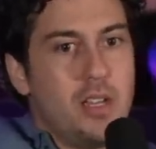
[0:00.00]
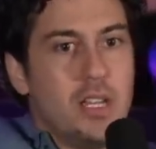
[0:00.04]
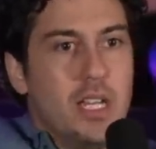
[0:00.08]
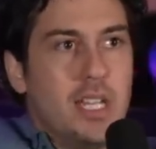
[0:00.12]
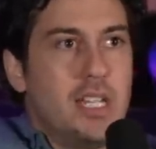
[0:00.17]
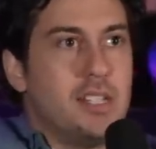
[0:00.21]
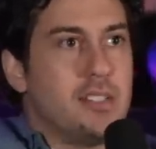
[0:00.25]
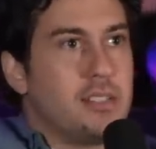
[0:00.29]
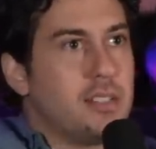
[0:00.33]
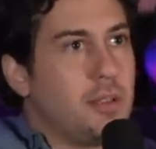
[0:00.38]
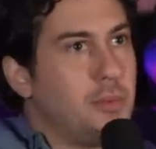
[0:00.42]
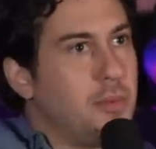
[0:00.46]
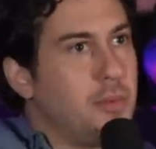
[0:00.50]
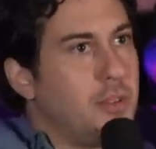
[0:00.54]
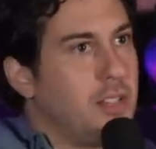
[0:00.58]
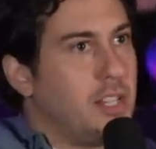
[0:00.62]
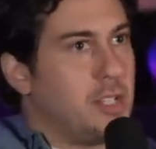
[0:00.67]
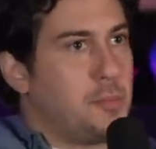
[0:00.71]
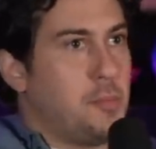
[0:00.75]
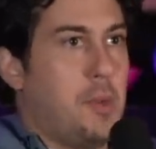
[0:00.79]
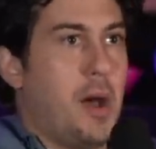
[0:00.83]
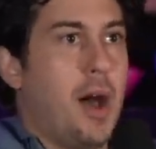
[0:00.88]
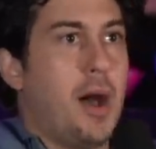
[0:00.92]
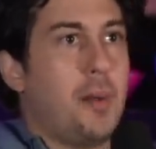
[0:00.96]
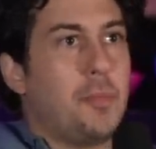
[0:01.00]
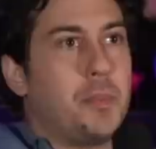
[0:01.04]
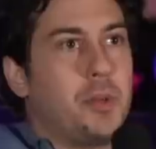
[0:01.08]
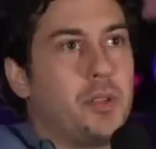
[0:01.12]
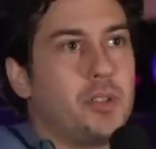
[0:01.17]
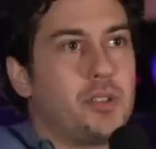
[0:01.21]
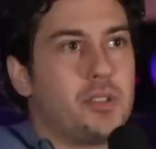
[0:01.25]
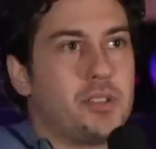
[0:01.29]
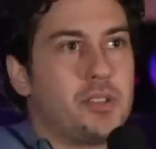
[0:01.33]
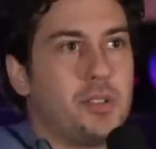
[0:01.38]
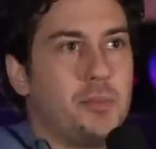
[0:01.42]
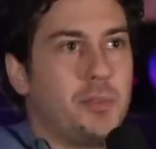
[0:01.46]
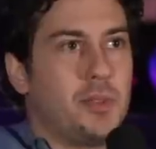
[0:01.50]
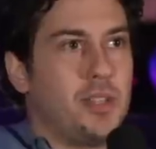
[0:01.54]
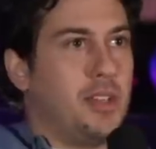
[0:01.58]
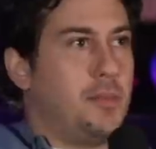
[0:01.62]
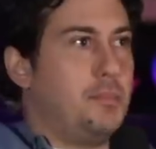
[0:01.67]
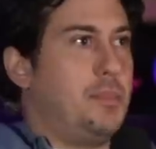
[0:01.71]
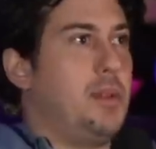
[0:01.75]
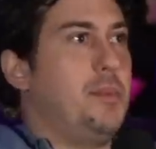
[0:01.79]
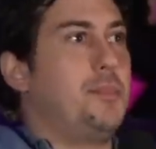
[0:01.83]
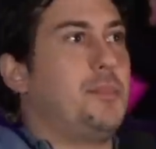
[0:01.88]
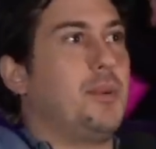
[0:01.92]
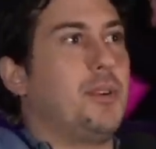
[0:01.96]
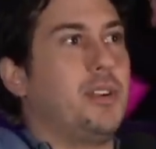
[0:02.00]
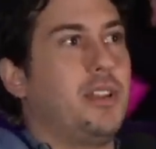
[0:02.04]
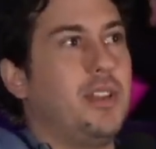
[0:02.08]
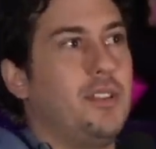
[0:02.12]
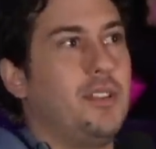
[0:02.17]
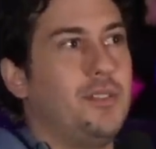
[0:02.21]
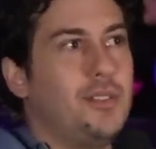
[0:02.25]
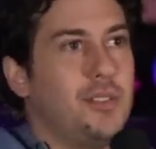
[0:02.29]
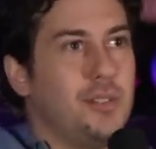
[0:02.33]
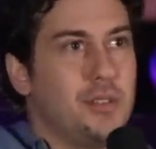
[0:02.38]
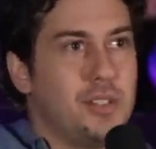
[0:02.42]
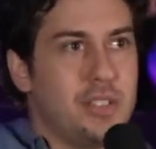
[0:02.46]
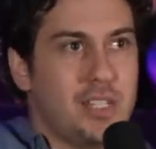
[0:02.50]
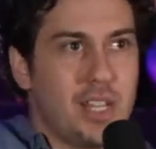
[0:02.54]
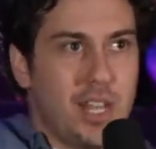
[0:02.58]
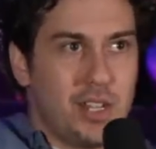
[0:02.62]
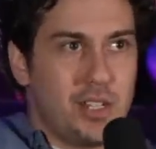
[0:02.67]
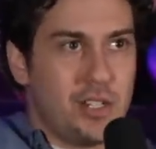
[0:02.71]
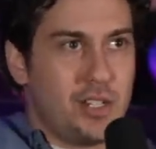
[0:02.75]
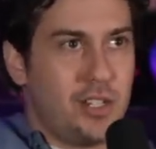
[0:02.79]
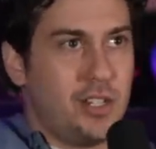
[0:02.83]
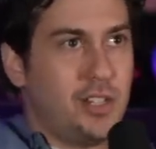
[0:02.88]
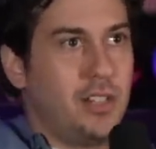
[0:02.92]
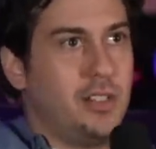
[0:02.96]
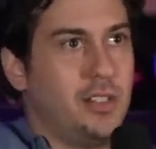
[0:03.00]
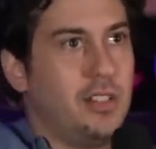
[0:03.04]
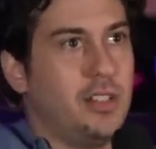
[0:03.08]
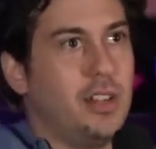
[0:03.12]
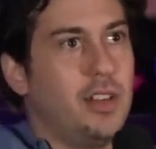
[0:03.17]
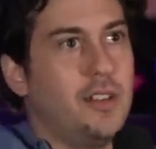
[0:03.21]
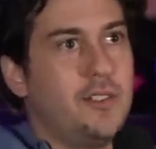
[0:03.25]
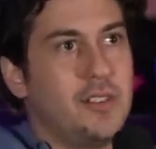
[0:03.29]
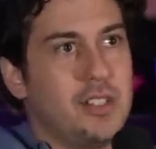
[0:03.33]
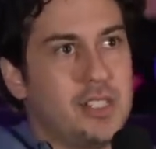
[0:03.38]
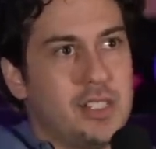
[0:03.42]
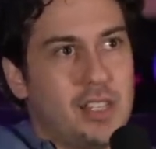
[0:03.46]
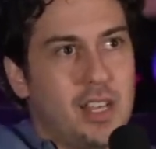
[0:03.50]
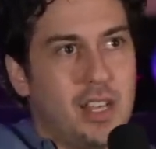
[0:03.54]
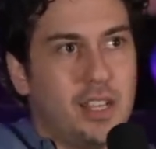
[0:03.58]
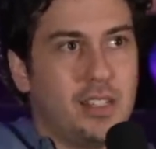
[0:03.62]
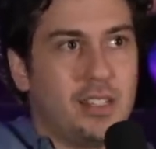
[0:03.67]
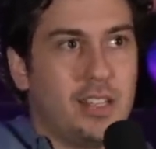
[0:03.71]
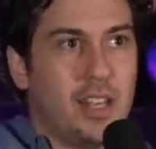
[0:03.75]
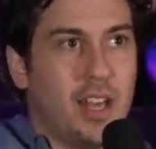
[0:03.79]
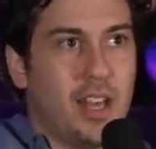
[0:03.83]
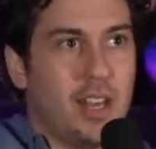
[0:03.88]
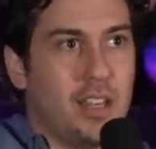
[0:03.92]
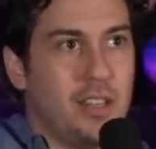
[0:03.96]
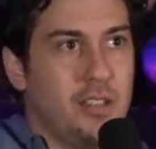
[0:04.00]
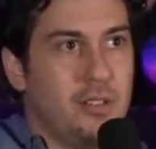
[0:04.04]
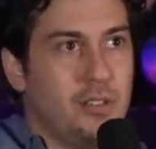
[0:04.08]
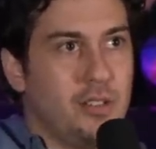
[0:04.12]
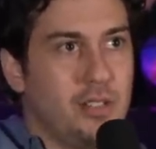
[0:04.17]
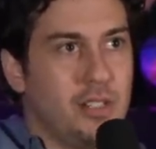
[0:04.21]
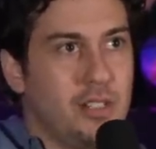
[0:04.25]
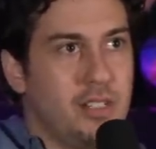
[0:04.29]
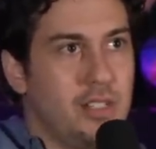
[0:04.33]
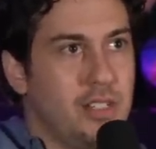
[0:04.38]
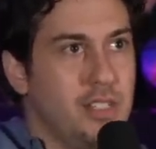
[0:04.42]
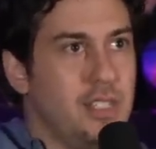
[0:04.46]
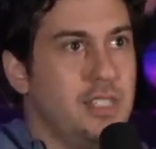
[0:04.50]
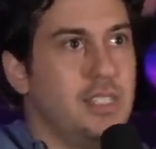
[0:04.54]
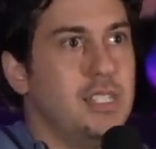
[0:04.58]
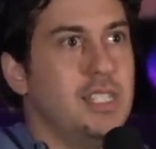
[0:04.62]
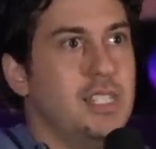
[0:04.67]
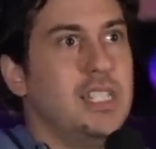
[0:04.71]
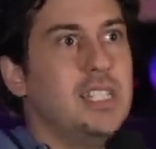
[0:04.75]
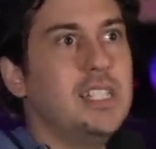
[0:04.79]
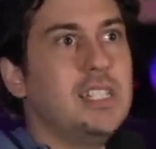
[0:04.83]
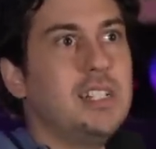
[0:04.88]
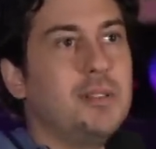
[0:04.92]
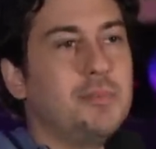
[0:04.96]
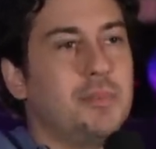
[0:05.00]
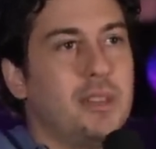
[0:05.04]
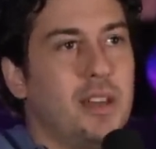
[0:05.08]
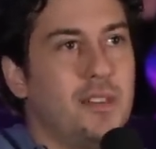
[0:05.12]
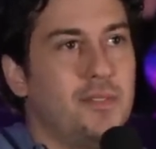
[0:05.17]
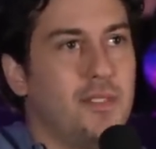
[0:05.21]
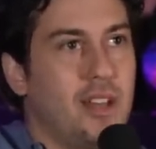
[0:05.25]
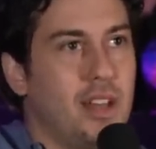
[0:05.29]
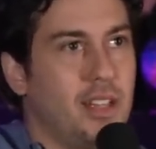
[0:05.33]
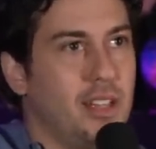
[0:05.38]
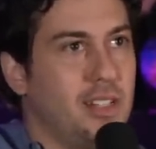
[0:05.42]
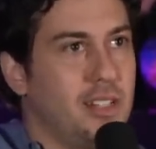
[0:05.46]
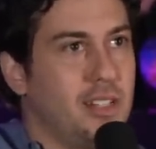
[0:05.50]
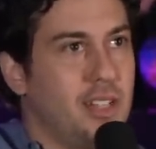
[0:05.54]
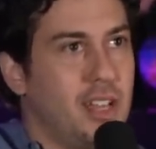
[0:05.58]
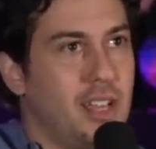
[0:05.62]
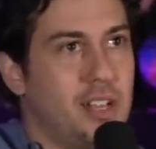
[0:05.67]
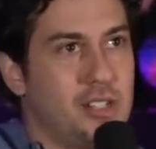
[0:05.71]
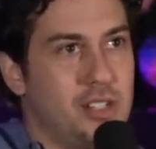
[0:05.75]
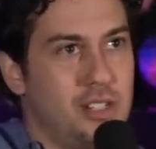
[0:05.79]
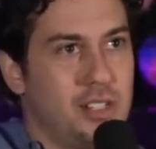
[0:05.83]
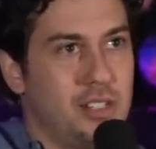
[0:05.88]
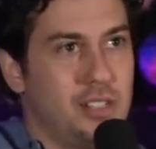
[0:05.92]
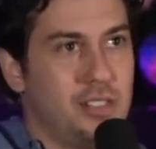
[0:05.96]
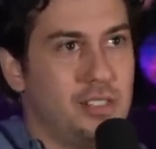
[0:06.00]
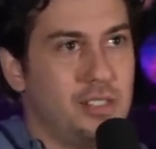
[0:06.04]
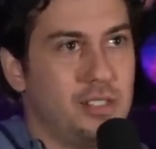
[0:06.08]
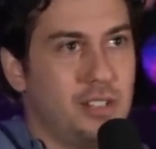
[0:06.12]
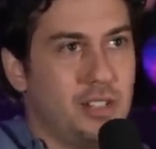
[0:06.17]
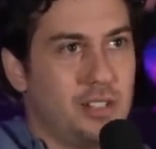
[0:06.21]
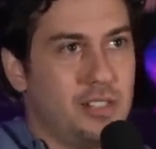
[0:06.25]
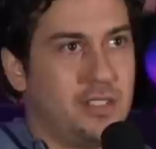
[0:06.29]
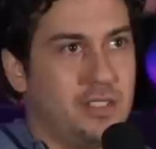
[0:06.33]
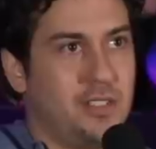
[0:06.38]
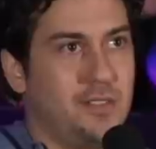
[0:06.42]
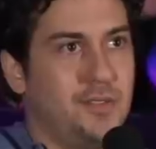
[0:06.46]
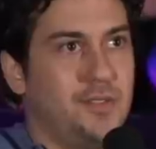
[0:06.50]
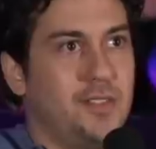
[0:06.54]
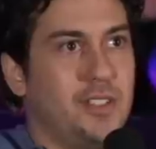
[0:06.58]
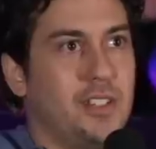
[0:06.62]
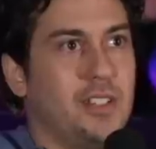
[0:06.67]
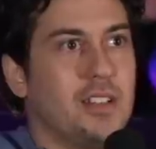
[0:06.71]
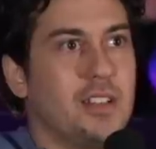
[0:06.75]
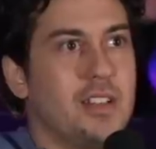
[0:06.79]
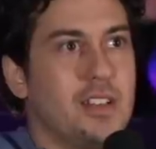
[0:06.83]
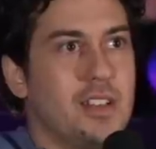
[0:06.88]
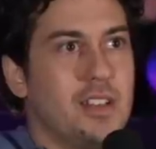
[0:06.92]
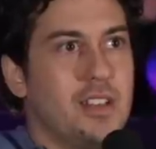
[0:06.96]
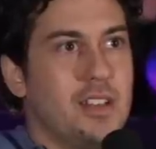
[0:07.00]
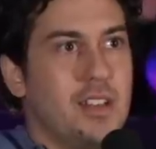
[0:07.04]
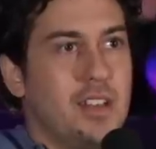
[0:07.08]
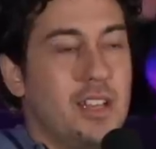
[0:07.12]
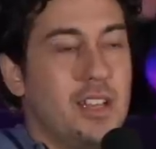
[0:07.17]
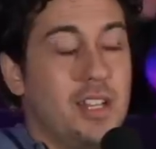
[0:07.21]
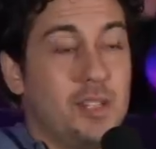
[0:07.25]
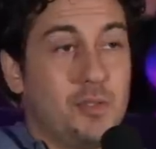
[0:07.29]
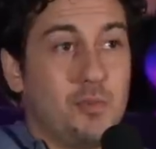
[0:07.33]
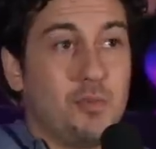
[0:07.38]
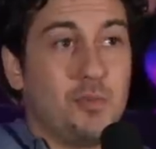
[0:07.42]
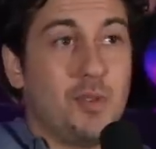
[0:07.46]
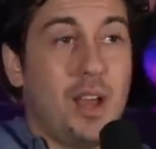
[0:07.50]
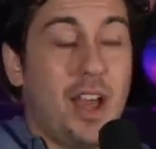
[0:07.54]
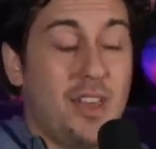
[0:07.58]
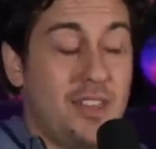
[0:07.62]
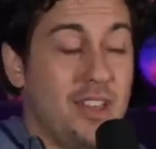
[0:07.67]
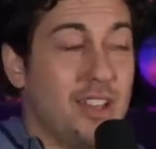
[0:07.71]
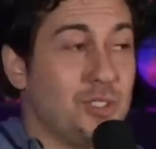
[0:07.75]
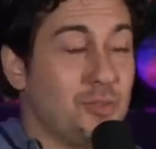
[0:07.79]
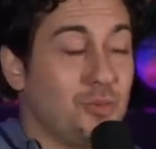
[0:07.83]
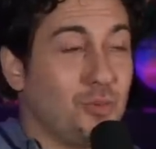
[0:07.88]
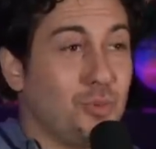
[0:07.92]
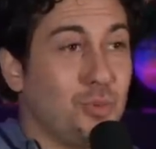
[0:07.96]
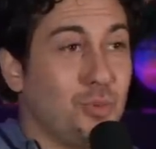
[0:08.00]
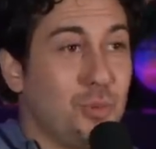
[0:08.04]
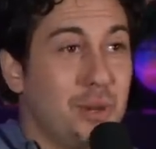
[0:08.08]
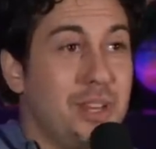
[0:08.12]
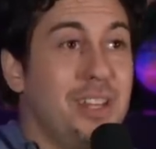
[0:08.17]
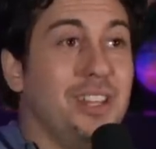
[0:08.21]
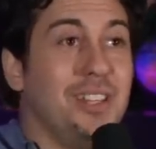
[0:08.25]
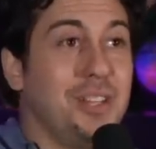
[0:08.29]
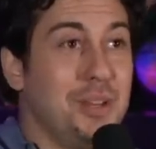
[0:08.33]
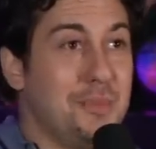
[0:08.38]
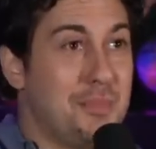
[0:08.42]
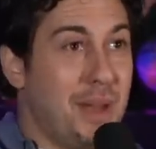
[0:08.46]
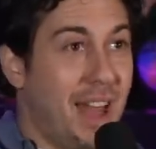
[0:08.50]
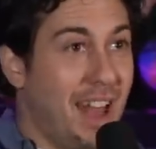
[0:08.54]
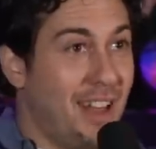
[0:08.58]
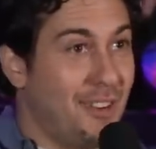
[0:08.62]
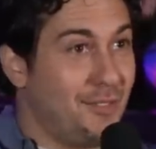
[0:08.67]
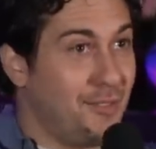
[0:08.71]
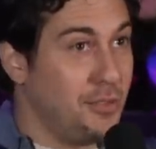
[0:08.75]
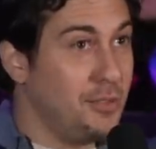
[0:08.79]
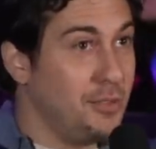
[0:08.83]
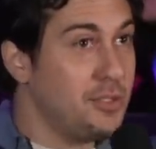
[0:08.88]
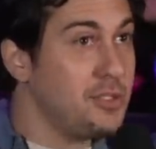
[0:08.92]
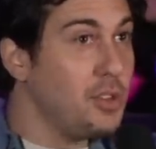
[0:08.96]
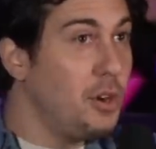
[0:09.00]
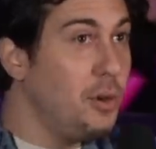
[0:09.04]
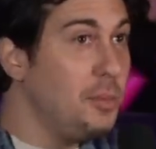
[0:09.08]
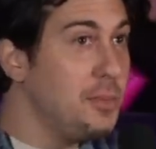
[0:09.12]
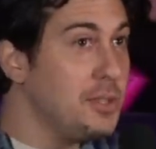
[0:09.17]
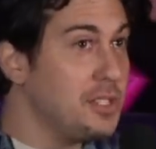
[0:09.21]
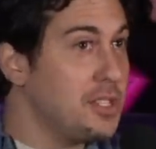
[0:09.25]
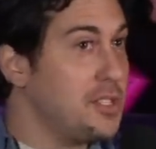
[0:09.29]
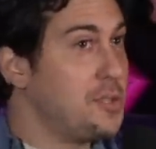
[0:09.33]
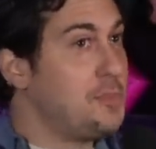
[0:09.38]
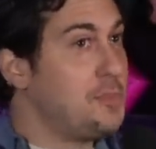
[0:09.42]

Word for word: in something that's popular, something and people are giving you attention and love. It's like that you can eat up that validation and start to feel it's I think it's really bad for you. It's almost as